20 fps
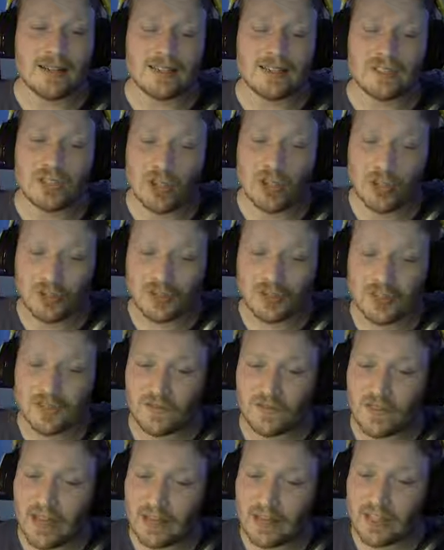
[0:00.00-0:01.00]
cost is
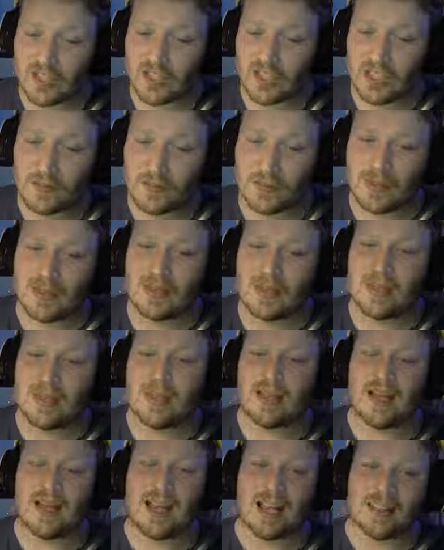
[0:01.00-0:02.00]
fairly cheap,
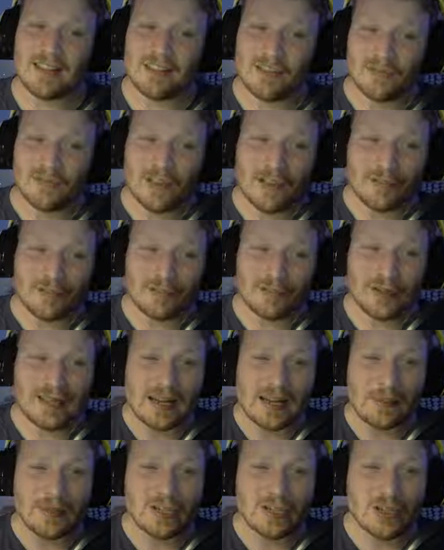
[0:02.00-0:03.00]
and the flat 3
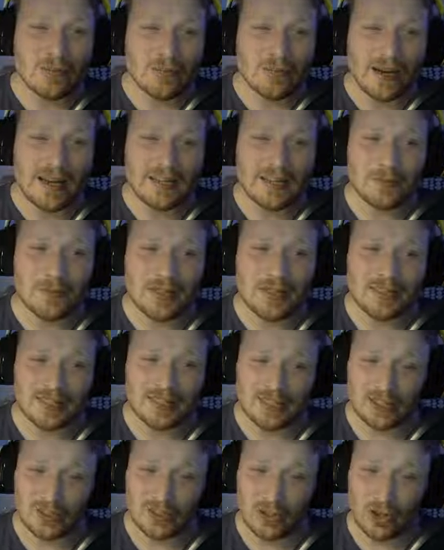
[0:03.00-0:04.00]
damage combined means he
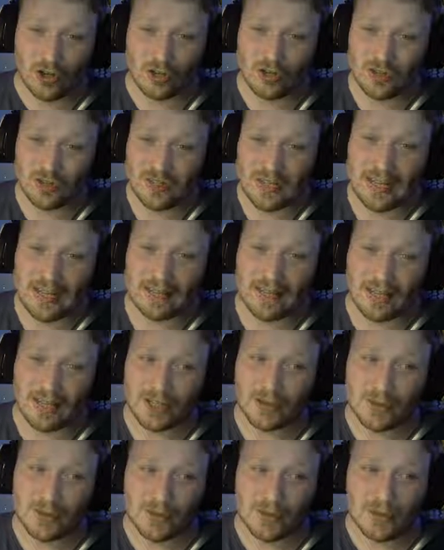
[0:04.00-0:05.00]
doesn't hit like a
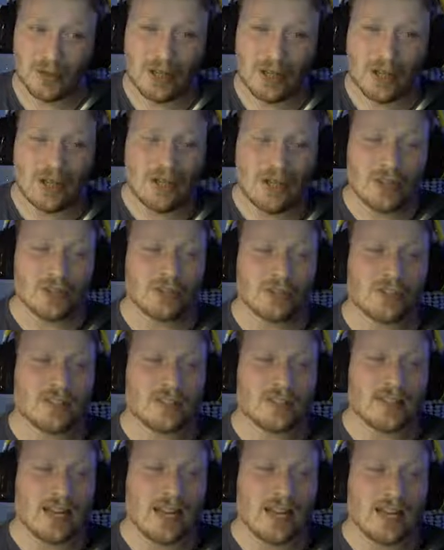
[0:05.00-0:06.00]
noodle. So this
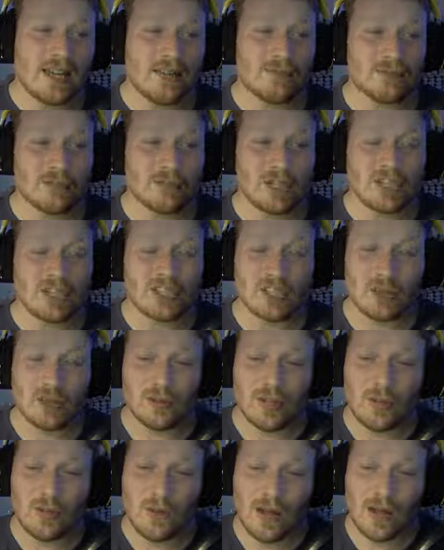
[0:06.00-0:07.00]
guy running
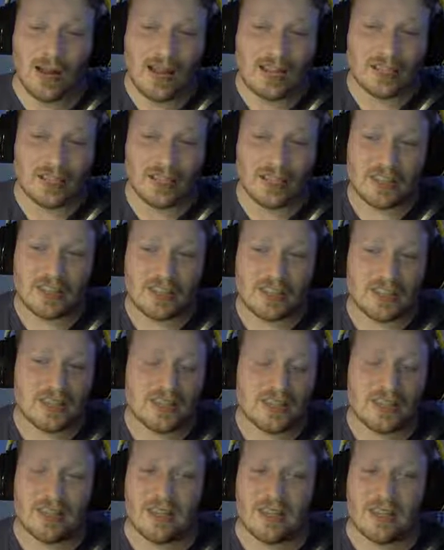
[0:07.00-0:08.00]
solo, I actually think,
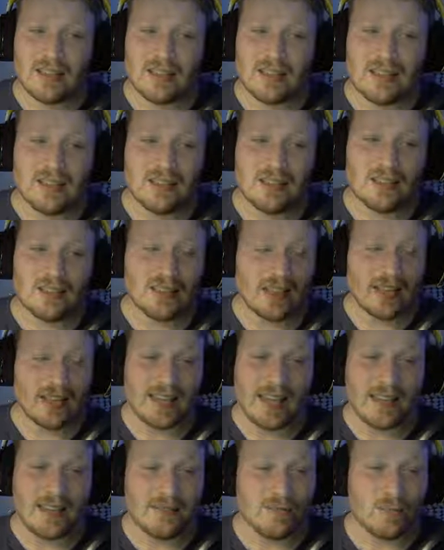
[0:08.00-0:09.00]

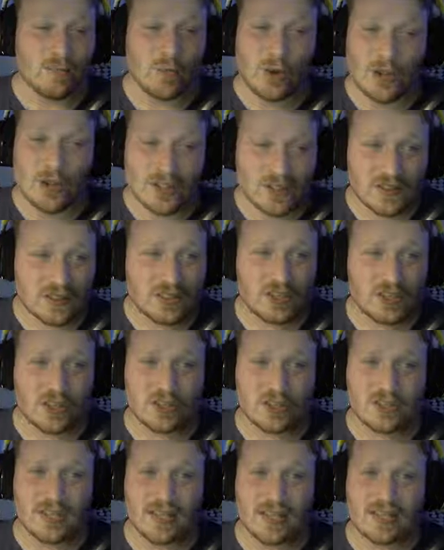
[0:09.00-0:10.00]
again, worse things you could
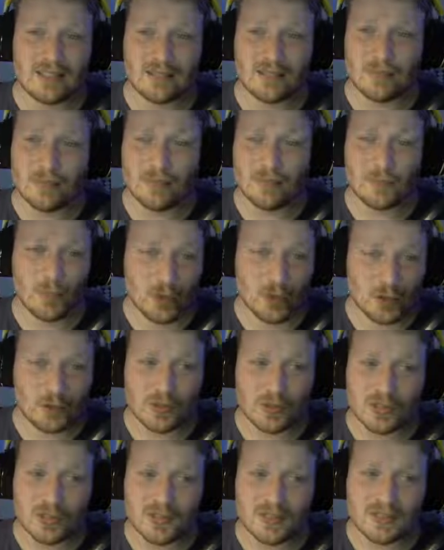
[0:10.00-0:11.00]
take, much
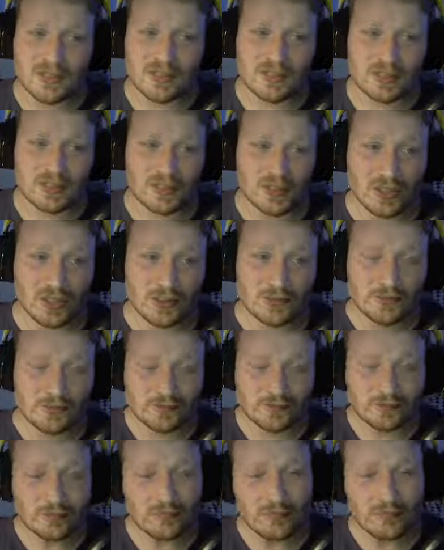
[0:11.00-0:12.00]
worse things. So
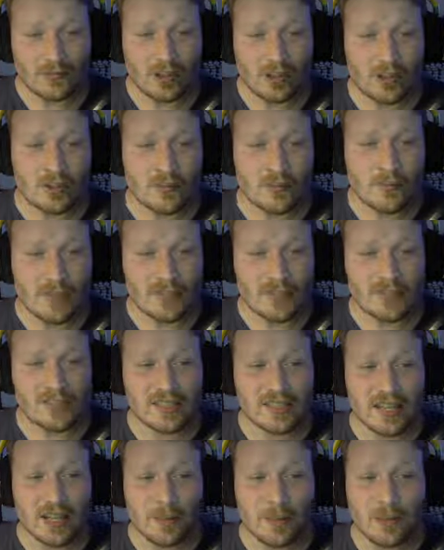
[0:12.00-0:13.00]
Mr.
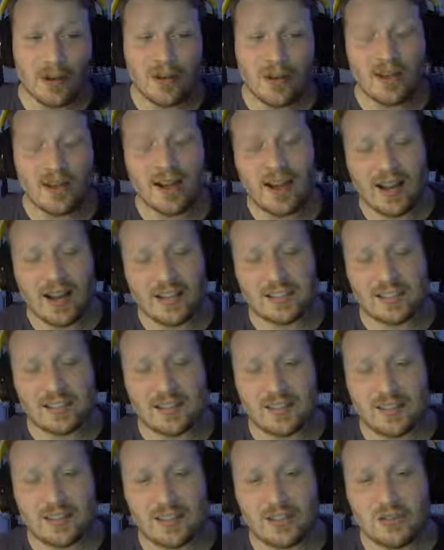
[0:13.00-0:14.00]
Snail Boy, I actually
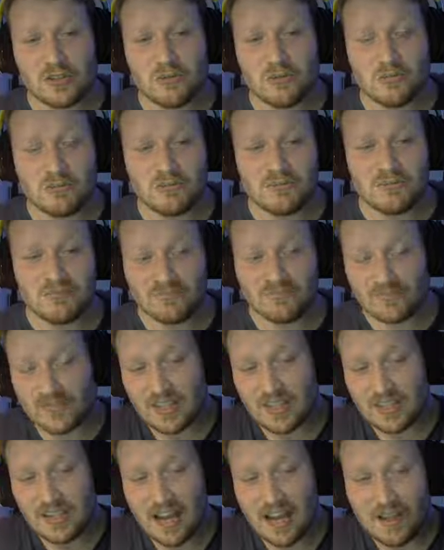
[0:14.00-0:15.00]
think you
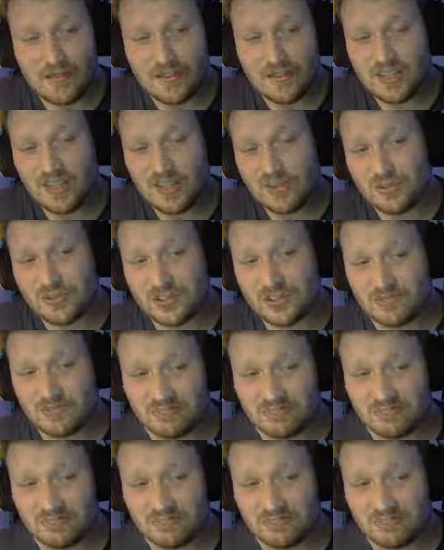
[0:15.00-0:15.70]
can have a use,